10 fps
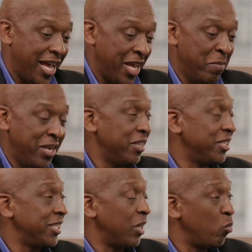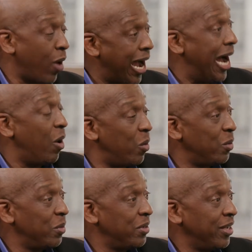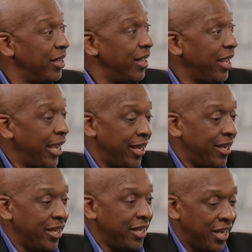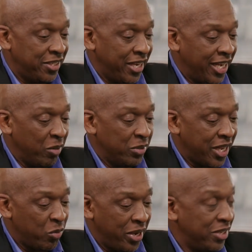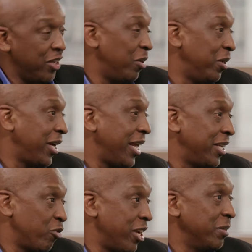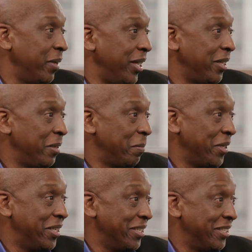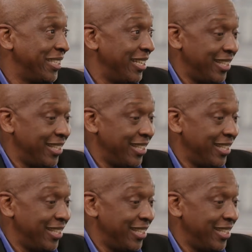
I immediately said, wow. And, and the next thing I did was I went to go look at his resume because